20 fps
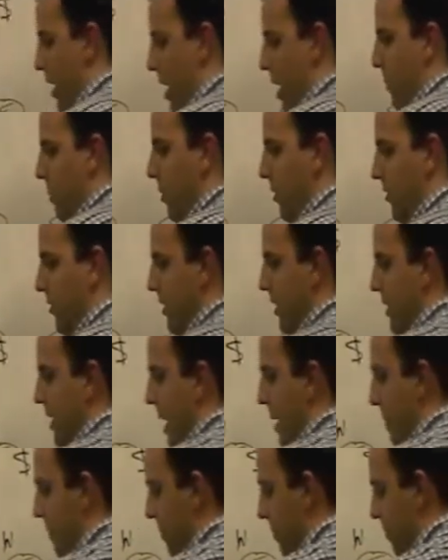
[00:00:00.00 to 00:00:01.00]
and present
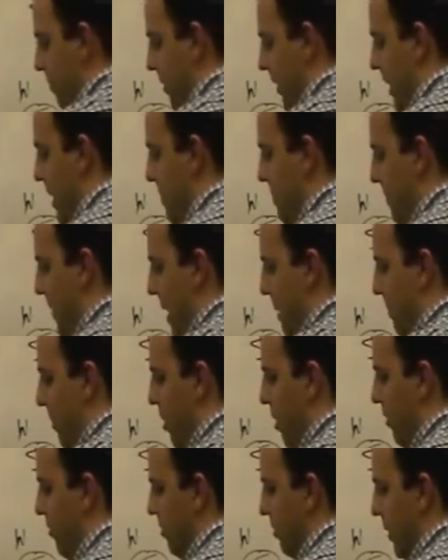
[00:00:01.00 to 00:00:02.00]
that, keep that
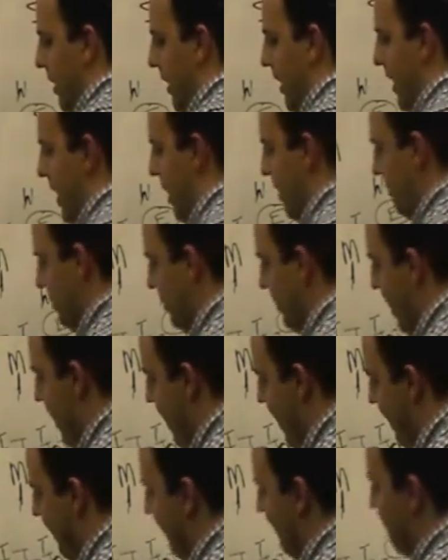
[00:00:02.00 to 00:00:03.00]
ball from getting
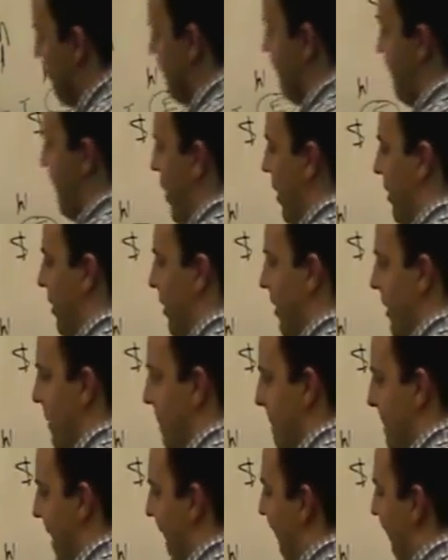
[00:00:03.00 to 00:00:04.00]
outside and funnel
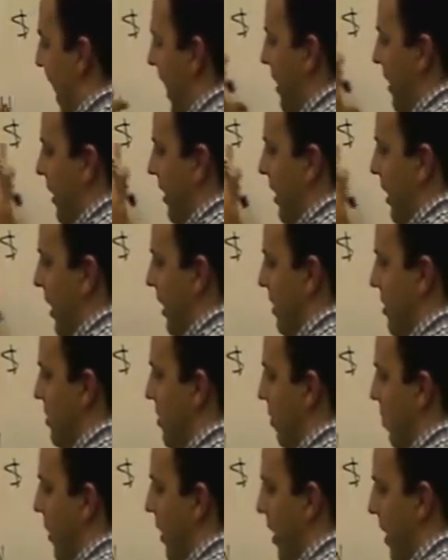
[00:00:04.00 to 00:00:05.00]
it back
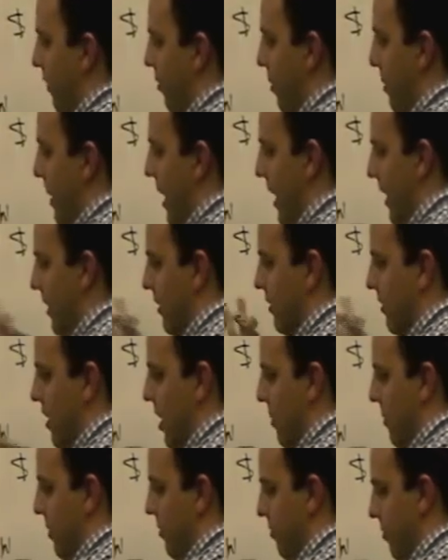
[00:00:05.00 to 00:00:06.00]
into where everybody is
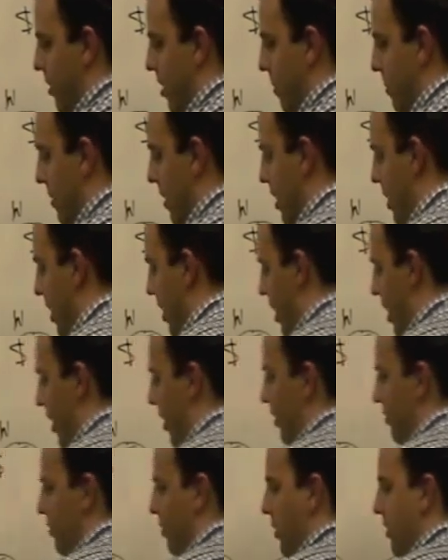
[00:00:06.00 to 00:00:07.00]
coming from.
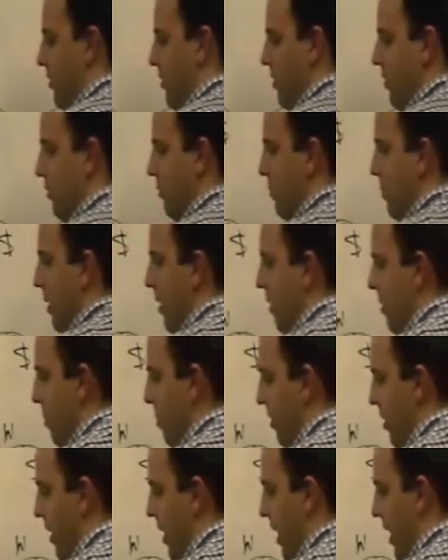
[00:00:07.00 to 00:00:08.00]
So he's going to spill the
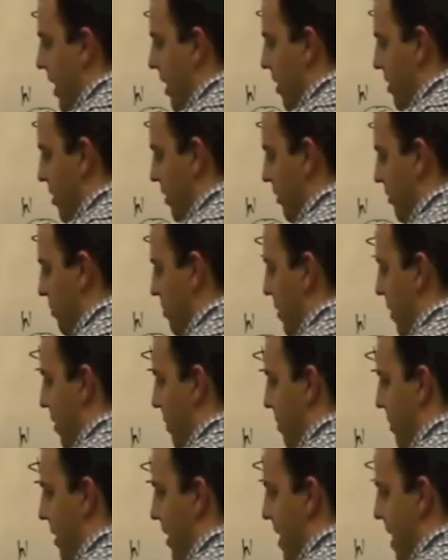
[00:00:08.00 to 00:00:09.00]
play out, you're going to spill
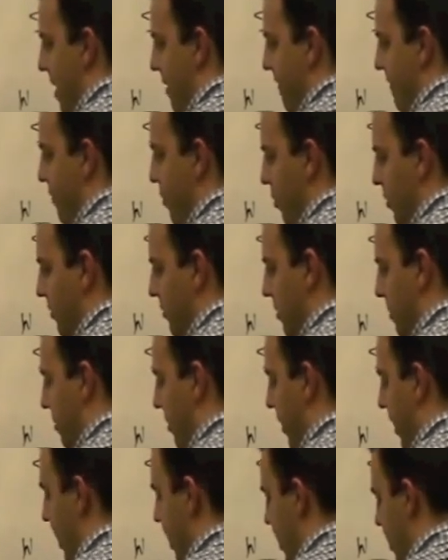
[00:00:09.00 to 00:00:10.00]
the play out and force the
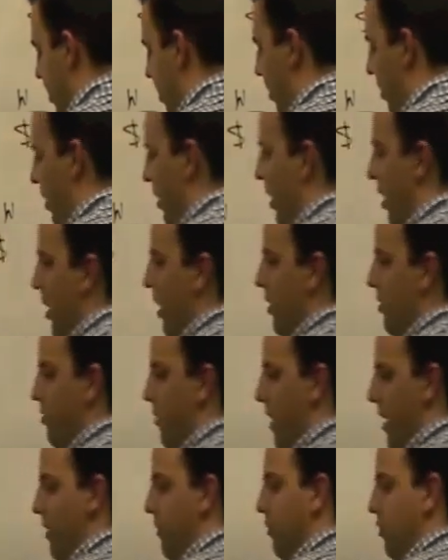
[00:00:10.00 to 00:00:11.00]
play here.
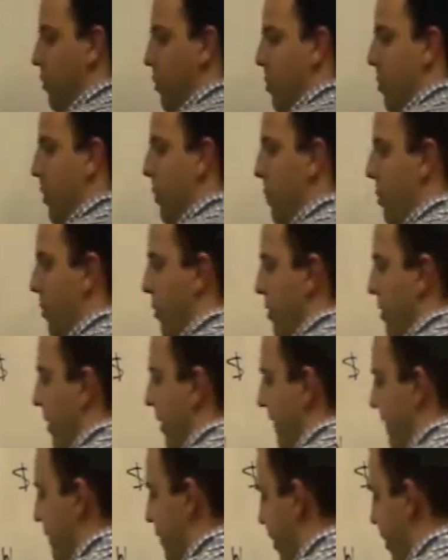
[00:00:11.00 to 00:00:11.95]
So that's super important on the